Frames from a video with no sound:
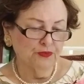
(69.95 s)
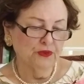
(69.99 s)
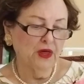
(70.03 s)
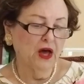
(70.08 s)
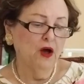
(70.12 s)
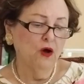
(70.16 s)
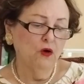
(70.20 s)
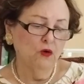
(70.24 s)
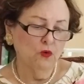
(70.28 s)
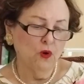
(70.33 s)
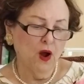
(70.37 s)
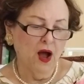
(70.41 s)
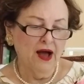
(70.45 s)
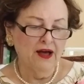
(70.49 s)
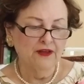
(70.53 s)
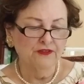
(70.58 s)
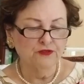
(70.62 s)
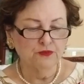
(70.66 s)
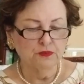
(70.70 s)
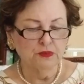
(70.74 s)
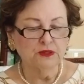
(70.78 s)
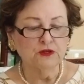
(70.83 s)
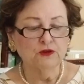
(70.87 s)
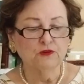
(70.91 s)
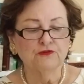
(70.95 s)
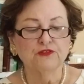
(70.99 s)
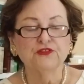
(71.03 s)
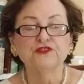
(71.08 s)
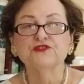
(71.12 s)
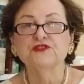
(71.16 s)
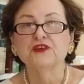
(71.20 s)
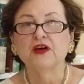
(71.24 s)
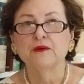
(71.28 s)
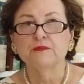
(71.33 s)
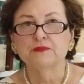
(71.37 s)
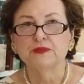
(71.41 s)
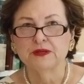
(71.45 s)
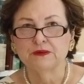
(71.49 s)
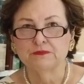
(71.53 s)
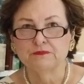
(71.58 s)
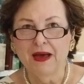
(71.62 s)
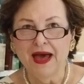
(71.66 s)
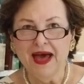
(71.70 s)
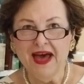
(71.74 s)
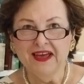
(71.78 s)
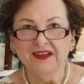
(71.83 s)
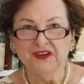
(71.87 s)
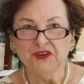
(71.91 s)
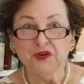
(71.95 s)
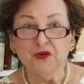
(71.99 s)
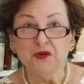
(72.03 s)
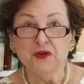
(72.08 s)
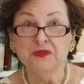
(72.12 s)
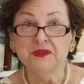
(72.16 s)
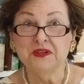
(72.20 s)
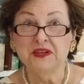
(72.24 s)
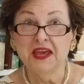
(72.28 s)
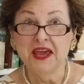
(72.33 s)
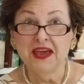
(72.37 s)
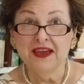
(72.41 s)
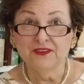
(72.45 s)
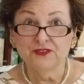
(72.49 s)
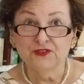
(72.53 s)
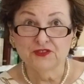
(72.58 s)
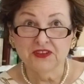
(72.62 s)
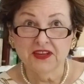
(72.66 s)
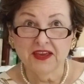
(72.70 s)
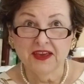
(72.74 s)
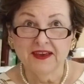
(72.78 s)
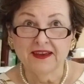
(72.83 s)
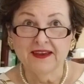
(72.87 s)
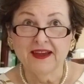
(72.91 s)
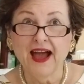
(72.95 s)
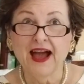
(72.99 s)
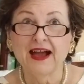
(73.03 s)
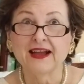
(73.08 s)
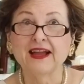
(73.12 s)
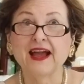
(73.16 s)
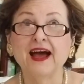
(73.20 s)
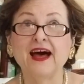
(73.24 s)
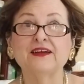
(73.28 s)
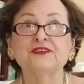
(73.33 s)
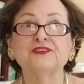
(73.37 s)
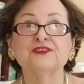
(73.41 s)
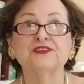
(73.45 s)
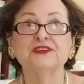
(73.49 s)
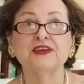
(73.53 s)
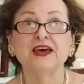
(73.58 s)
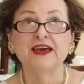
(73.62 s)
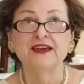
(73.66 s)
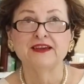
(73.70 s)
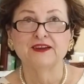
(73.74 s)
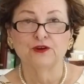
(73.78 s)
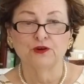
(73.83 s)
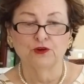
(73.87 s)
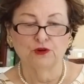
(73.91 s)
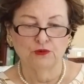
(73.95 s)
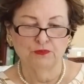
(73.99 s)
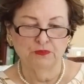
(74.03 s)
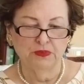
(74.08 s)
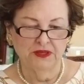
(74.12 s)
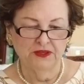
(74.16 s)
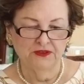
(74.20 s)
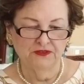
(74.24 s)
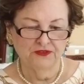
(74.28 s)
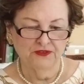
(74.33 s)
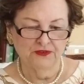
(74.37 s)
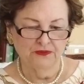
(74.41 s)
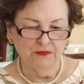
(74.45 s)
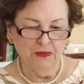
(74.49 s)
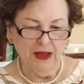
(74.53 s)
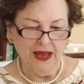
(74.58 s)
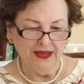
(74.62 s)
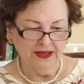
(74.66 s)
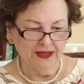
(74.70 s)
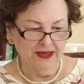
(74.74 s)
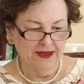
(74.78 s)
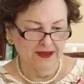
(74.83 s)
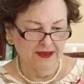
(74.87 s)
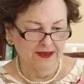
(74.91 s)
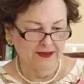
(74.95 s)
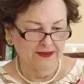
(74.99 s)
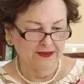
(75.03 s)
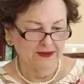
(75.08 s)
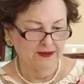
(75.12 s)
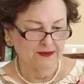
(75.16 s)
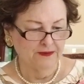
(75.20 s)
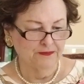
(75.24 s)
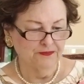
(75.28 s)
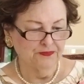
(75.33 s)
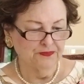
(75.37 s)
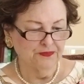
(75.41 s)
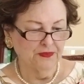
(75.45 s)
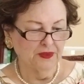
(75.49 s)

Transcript: the old hospital, for something minor, and the next day I got to take her a piece of my cake.